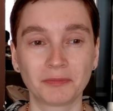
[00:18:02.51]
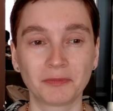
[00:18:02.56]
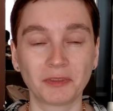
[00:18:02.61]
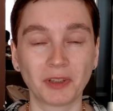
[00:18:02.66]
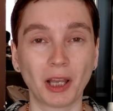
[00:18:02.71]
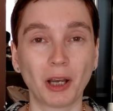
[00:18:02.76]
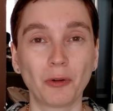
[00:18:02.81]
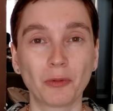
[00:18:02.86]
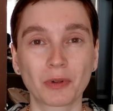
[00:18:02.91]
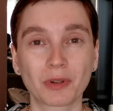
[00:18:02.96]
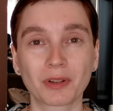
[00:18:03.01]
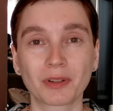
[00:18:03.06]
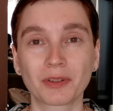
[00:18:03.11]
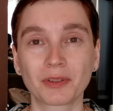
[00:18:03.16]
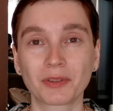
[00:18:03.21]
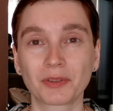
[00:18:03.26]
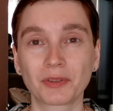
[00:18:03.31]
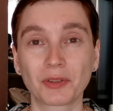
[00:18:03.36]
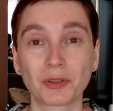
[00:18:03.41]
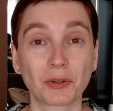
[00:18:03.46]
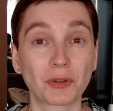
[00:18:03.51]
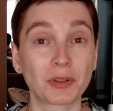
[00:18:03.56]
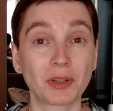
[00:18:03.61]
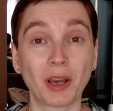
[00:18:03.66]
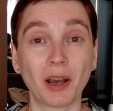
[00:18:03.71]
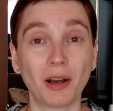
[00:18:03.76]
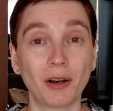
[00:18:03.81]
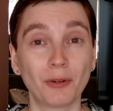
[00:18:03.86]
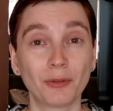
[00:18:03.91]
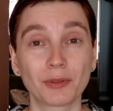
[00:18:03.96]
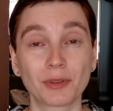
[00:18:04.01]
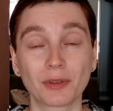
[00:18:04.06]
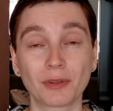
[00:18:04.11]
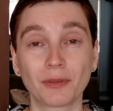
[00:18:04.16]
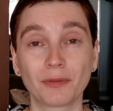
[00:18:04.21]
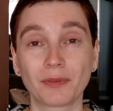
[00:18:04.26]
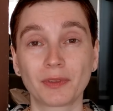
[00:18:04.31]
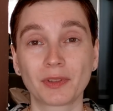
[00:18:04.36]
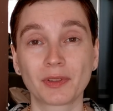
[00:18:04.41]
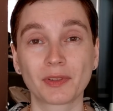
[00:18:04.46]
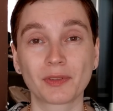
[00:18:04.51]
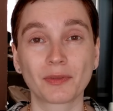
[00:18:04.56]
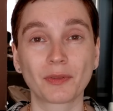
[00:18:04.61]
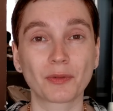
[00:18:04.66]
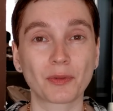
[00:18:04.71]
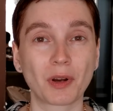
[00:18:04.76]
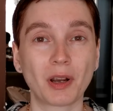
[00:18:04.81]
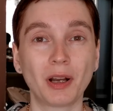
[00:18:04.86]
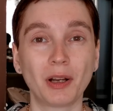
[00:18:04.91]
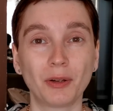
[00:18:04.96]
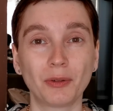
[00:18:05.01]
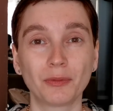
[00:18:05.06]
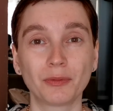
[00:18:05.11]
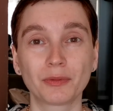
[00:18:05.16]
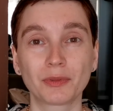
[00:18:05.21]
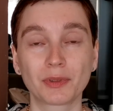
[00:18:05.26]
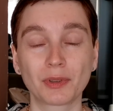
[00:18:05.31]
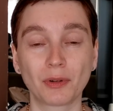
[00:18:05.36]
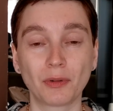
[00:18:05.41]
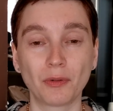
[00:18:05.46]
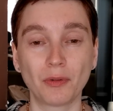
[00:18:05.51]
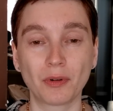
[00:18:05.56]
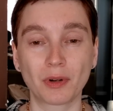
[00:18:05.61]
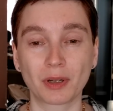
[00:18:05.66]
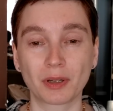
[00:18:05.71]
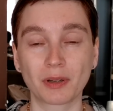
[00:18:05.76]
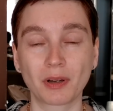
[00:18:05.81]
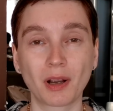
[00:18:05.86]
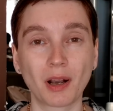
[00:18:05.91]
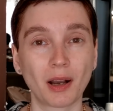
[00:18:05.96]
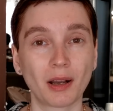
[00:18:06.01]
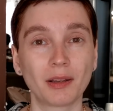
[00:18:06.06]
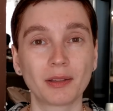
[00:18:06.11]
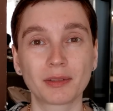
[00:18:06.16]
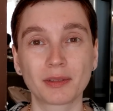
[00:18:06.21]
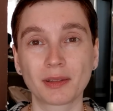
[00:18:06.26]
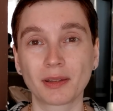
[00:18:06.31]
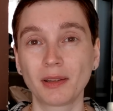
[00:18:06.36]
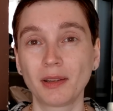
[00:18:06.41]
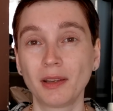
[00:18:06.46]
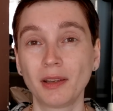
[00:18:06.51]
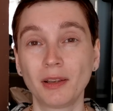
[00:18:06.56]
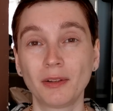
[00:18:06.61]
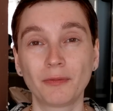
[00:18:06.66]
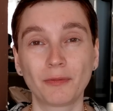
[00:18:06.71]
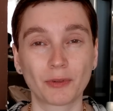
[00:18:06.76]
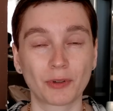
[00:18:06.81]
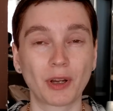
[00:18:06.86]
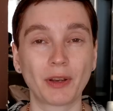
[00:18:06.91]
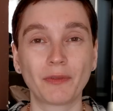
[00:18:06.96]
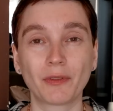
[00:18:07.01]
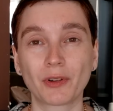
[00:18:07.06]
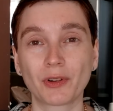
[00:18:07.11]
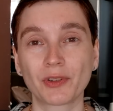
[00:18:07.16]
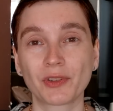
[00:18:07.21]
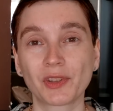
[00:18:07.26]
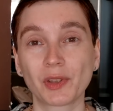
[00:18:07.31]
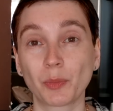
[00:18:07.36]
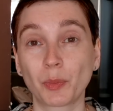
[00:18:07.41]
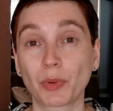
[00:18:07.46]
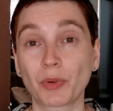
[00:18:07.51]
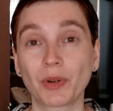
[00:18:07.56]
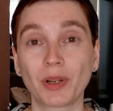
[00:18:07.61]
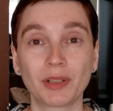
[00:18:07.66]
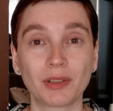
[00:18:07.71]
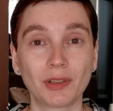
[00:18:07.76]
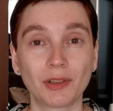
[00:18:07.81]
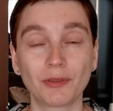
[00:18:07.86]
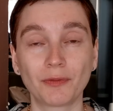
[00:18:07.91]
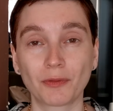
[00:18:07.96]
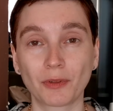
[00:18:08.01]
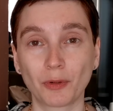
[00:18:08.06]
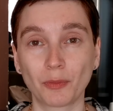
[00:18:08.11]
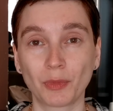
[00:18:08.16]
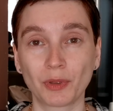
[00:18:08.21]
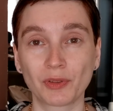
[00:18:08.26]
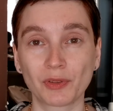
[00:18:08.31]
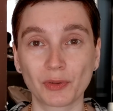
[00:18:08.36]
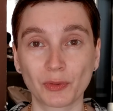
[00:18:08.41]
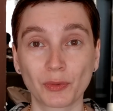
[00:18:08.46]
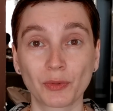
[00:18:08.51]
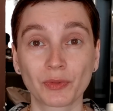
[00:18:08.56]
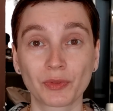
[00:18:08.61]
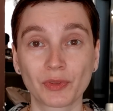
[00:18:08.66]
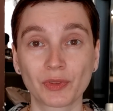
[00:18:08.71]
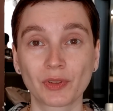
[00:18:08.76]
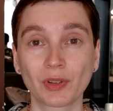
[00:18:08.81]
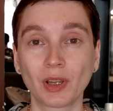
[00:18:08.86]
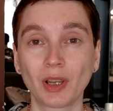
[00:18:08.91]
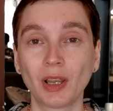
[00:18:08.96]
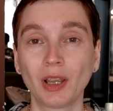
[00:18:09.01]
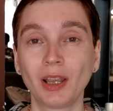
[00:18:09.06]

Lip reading: flower torn out of its ground or cut forever, separated from its roots.